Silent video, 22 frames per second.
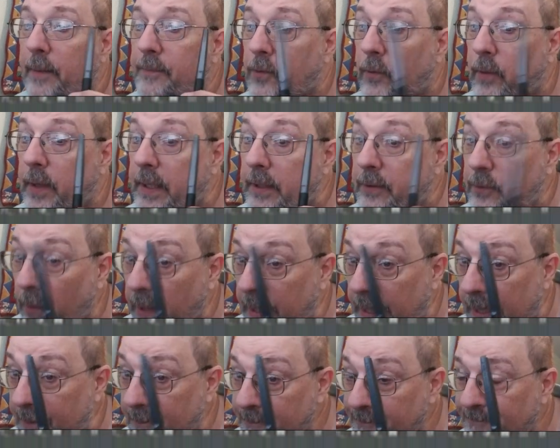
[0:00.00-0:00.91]

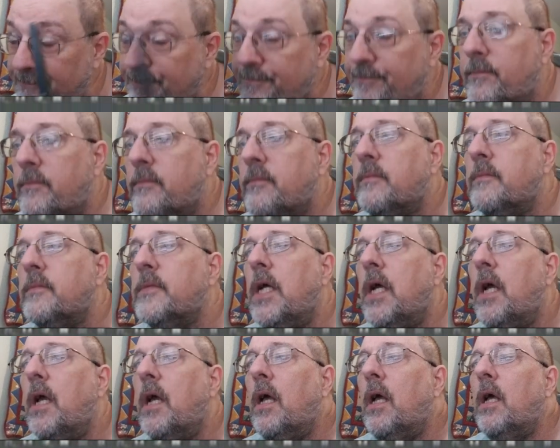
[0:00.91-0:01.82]
2020.
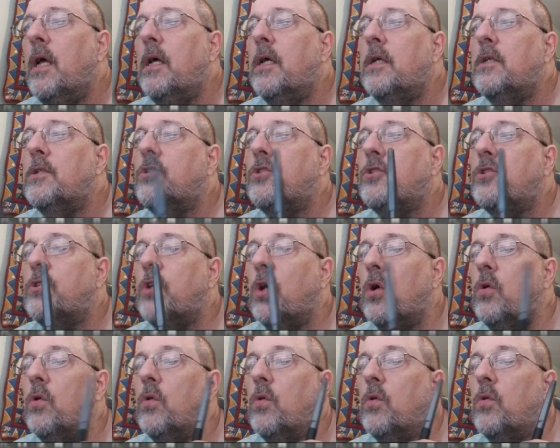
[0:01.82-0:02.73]

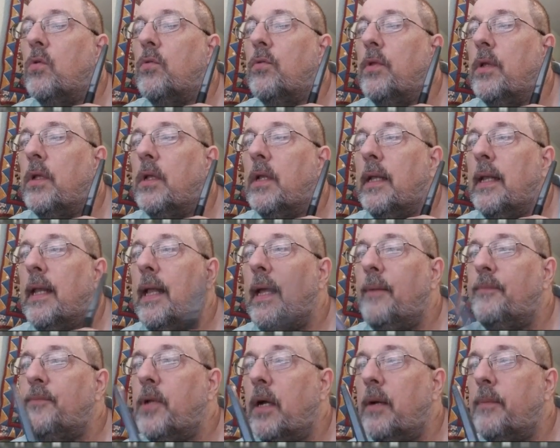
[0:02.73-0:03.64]
So the
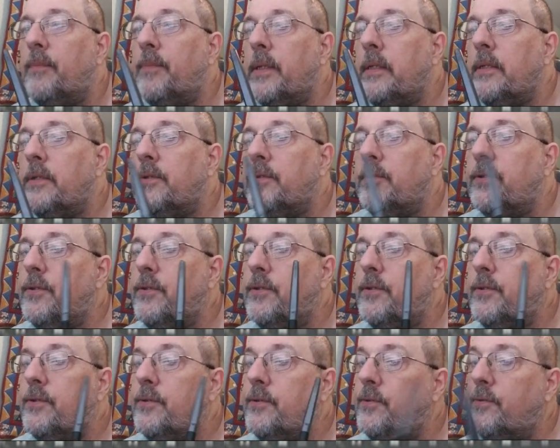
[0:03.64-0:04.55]
laptop
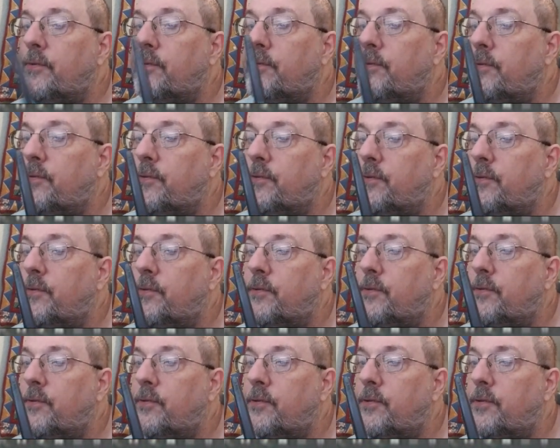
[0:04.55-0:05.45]
is
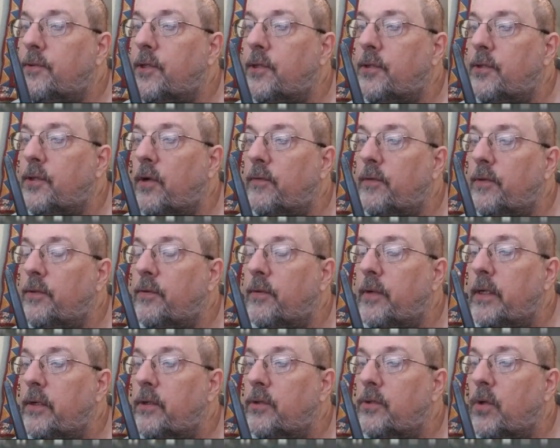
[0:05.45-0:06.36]
just over
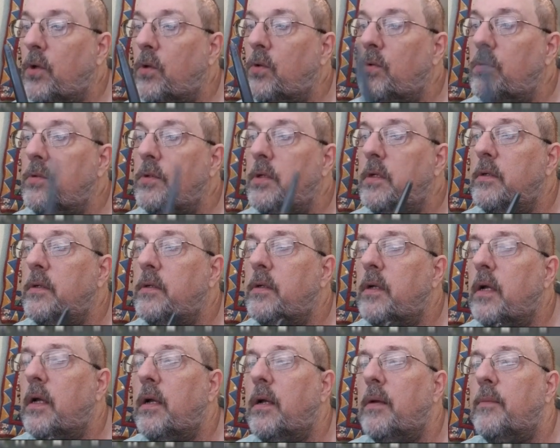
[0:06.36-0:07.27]
3 years old.
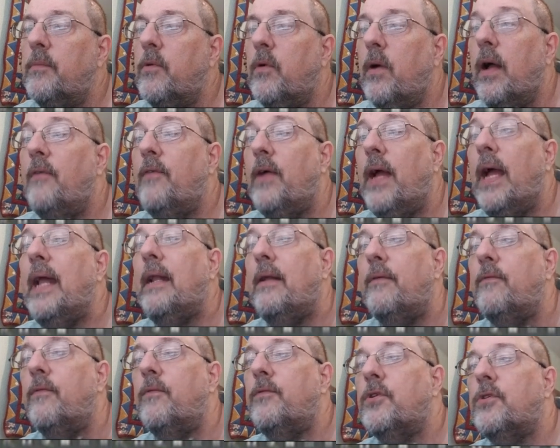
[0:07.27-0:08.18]
Well, I've had
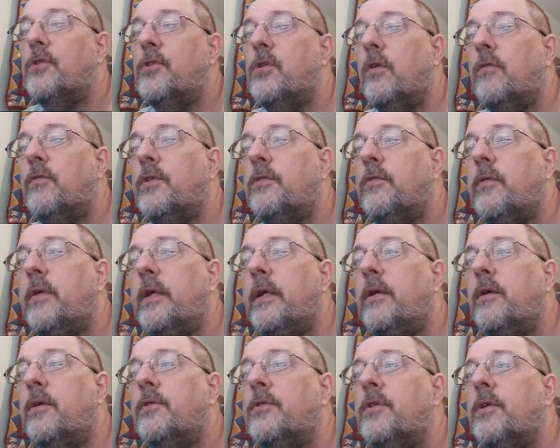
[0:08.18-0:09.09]
it just over 3
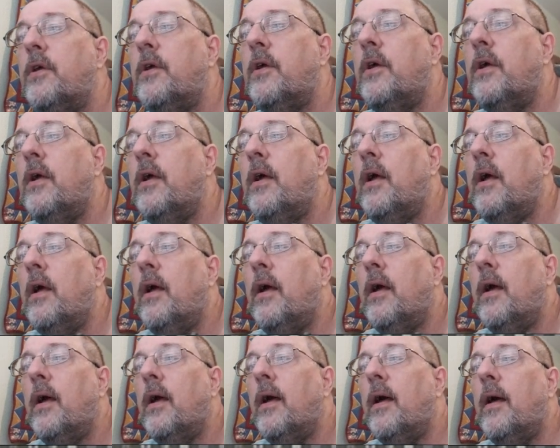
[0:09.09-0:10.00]
years.
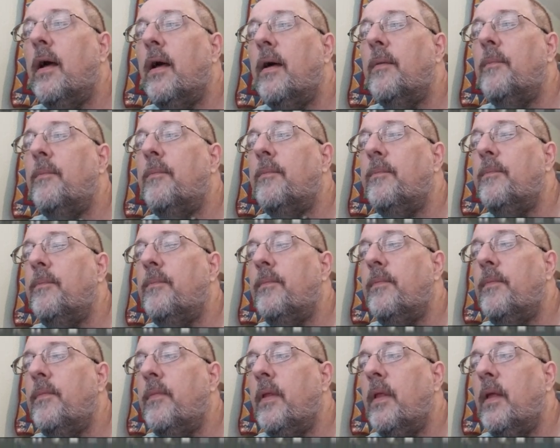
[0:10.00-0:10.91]
And
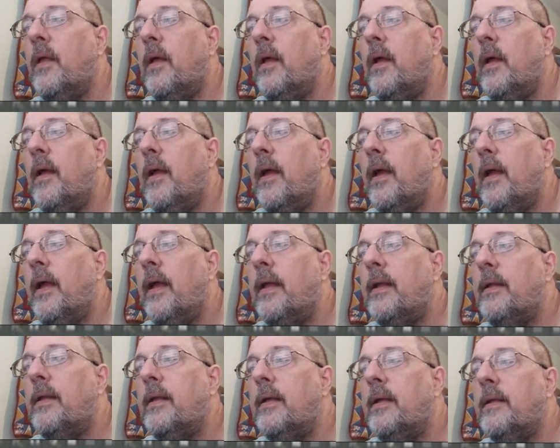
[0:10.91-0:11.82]

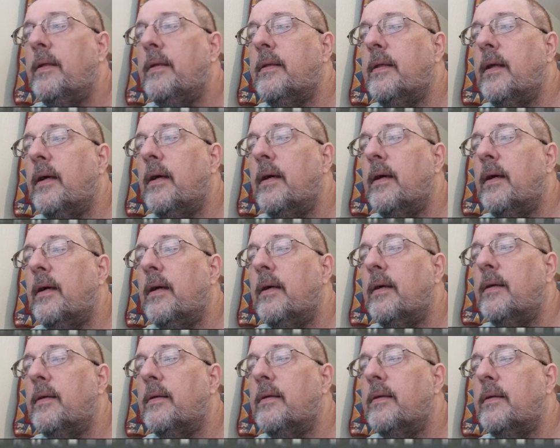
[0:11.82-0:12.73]

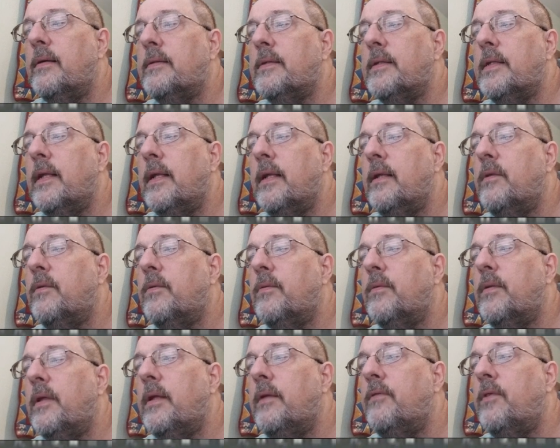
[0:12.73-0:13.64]
it's getting
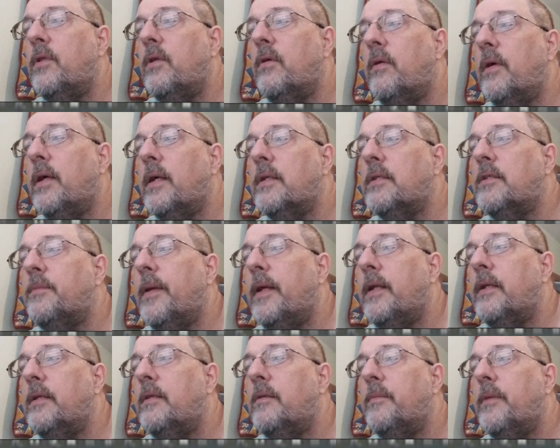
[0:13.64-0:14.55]
to, even though I
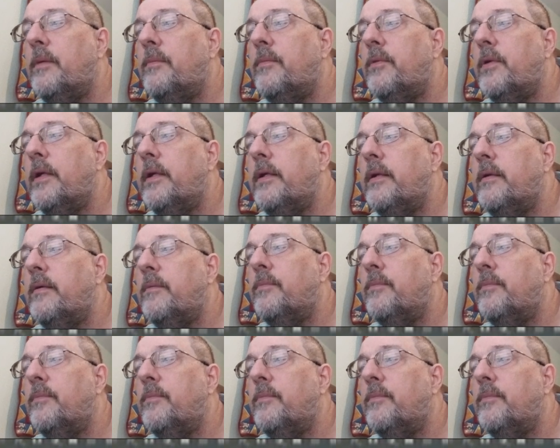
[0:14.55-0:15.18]
expanded the memory,